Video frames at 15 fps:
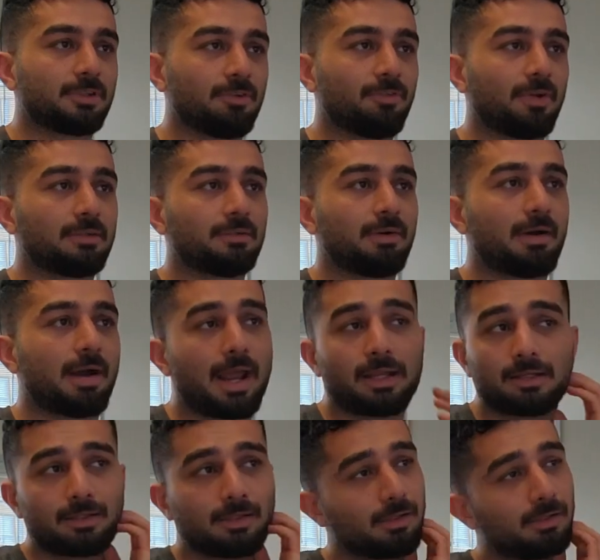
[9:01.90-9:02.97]
given the rank
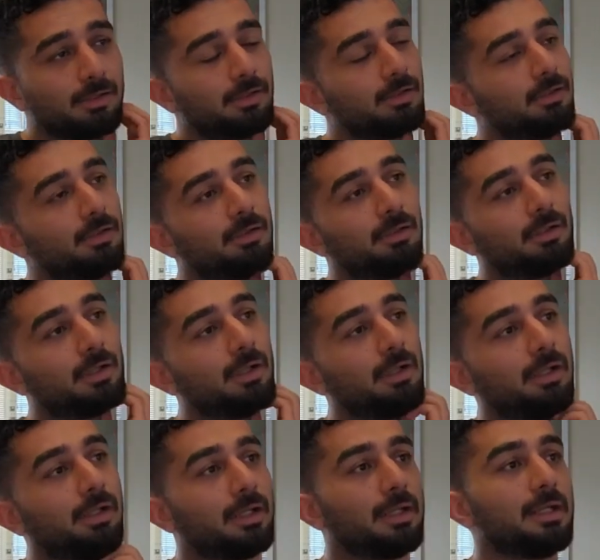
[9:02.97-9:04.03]

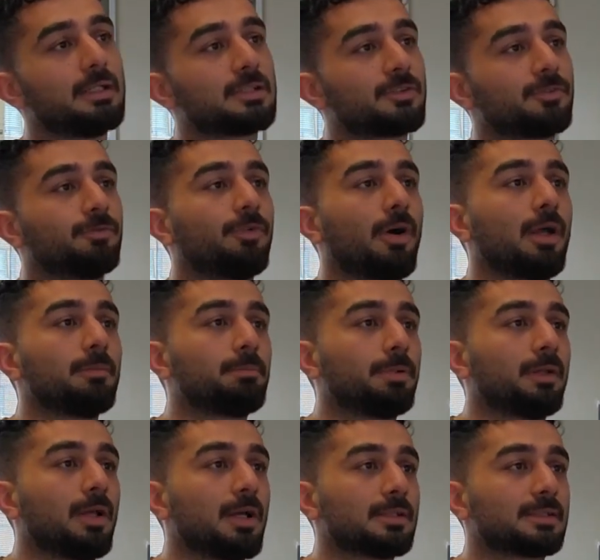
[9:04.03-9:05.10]
is 1
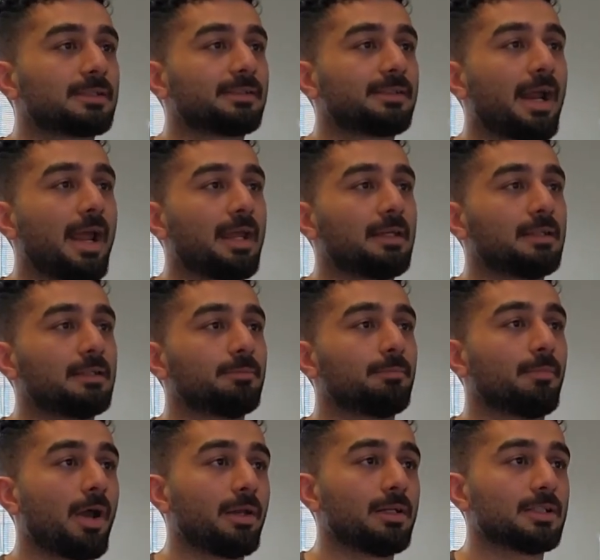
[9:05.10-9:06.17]
plus rank
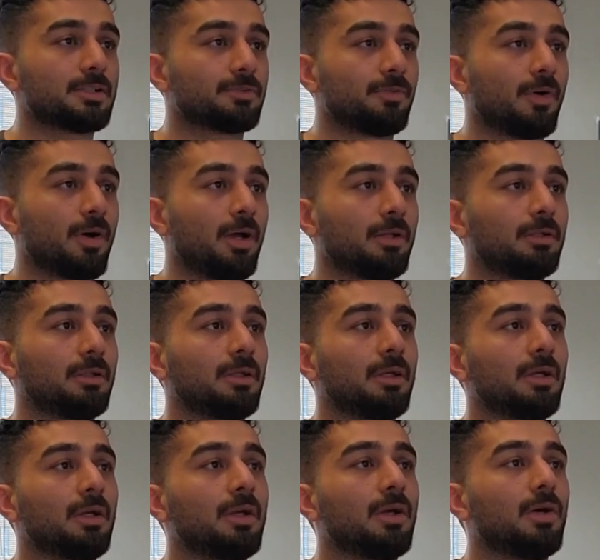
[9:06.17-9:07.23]
minus 1
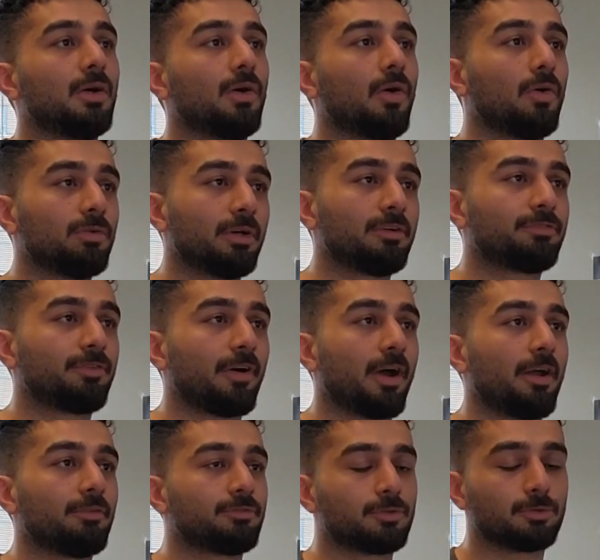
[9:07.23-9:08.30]
over
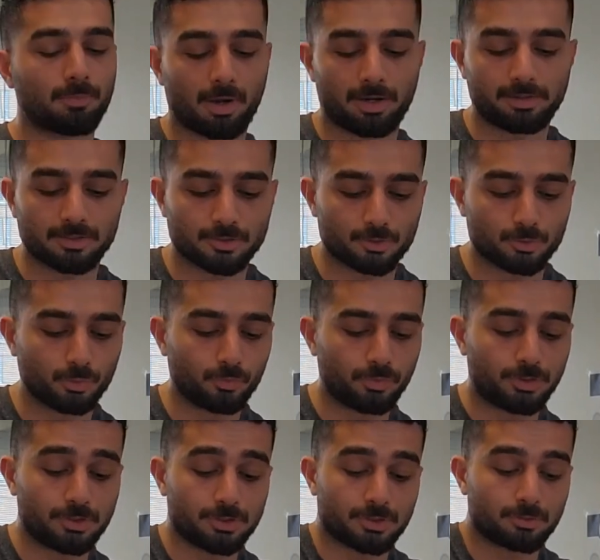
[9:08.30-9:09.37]
5 to minus 2,
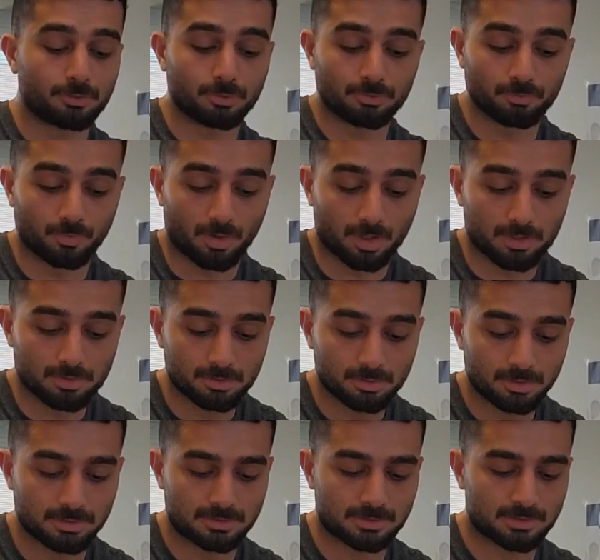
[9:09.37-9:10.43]
which is a good one.
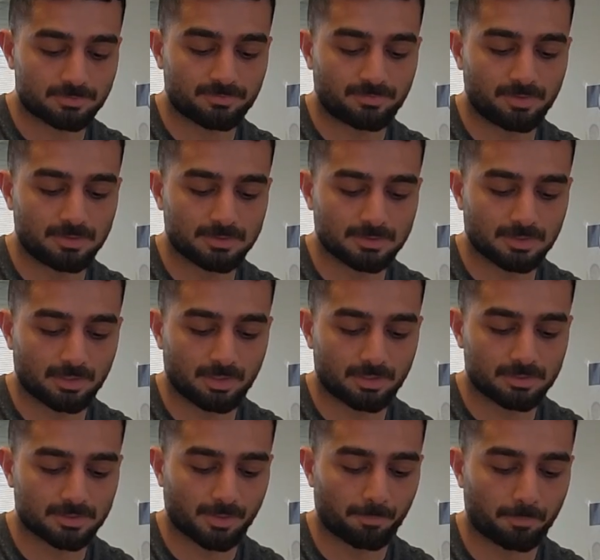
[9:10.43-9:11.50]
It feels like
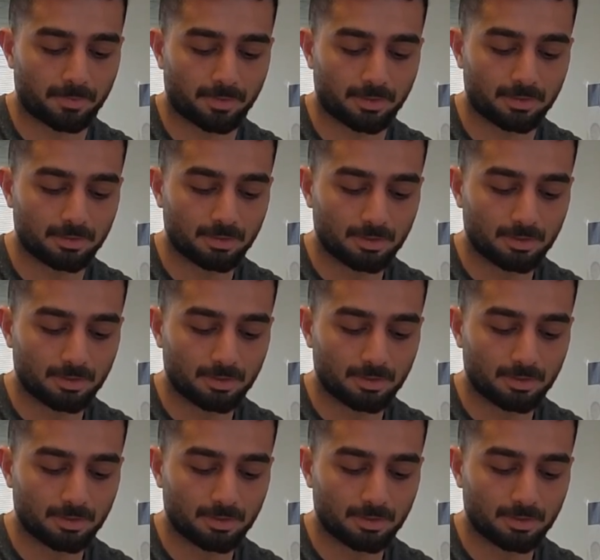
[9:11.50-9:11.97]
something.